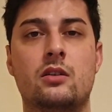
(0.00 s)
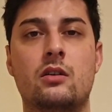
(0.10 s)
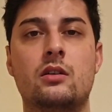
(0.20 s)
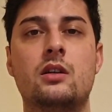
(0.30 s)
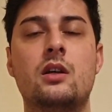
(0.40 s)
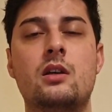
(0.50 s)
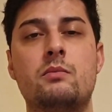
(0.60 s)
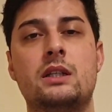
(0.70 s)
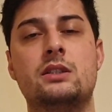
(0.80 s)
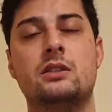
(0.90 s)
on,
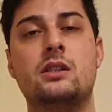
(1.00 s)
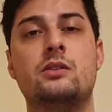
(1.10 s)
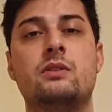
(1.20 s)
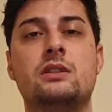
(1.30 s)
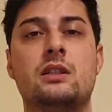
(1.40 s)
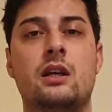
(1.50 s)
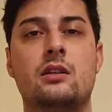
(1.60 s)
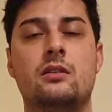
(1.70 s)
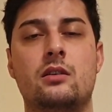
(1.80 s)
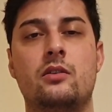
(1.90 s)
because these things
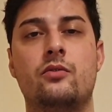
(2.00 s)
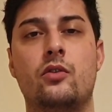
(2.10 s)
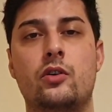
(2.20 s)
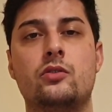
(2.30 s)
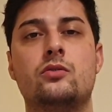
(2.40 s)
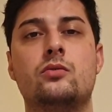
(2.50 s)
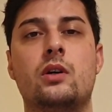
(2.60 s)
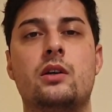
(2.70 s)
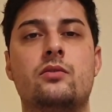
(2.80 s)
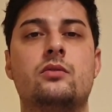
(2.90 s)
can avoid you to
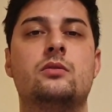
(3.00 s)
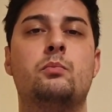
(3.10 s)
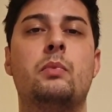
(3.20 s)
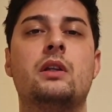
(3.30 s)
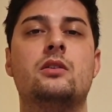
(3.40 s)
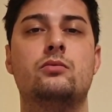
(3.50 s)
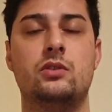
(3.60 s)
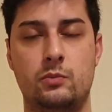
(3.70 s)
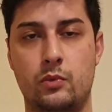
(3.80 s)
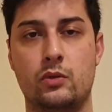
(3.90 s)
have a better
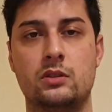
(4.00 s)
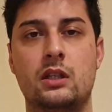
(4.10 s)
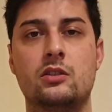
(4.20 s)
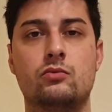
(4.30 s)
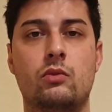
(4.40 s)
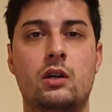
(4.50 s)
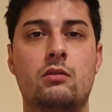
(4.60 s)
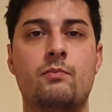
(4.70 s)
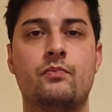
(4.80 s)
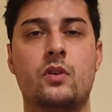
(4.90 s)
response as well,
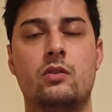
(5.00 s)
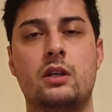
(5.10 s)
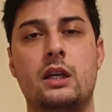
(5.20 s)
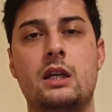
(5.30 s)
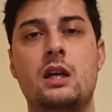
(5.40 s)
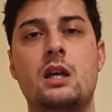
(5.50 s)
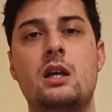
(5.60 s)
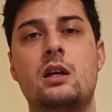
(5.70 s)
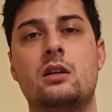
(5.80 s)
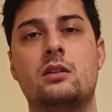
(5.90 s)
okay,
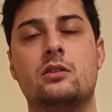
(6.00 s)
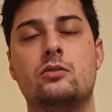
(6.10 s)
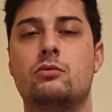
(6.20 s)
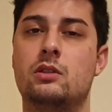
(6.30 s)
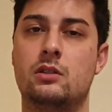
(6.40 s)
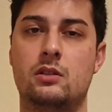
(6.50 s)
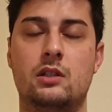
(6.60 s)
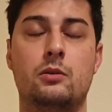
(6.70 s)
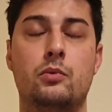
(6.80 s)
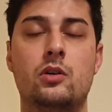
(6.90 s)
to the
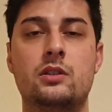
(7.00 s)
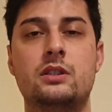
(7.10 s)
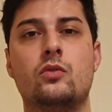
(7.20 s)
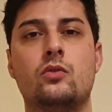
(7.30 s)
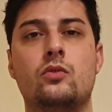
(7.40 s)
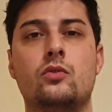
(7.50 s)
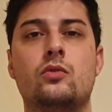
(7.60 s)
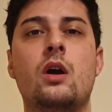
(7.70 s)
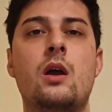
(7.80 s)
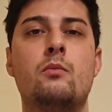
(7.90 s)
anabolics, to
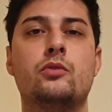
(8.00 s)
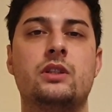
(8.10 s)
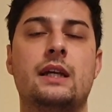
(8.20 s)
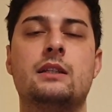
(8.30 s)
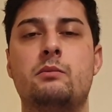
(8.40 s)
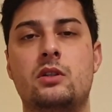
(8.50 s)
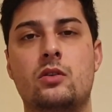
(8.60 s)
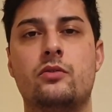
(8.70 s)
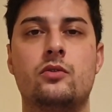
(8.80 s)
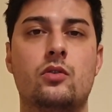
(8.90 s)
protect a bit
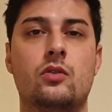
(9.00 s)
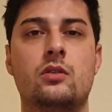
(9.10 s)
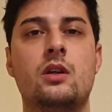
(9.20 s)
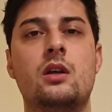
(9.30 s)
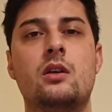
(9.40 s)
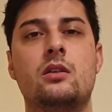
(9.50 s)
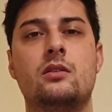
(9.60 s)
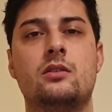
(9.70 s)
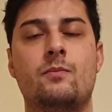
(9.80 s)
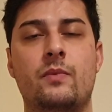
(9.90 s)
of your
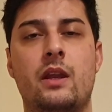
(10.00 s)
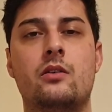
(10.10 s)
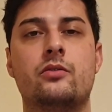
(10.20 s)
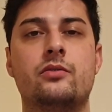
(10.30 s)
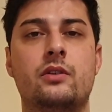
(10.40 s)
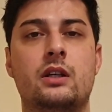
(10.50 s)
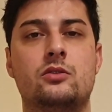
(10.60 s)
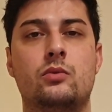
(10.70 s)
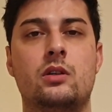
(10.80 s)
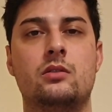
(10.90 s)
health as
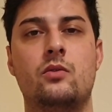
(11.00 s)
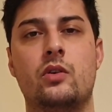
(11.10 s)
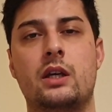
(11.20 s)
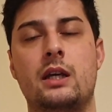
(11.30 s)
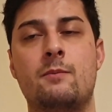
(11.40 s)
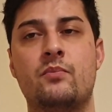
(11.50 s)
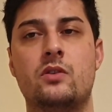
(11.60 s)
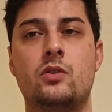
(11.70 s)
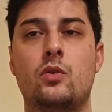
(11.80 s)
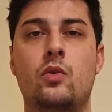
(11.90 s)
well, okay?
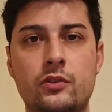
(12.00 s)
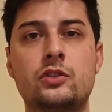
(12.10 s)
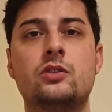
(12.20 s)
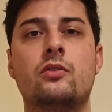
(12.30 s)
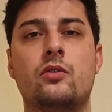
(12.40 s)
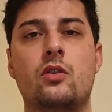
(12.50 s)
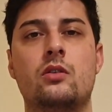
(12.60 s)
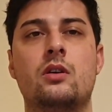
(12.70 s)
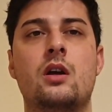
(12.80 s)
So first of all,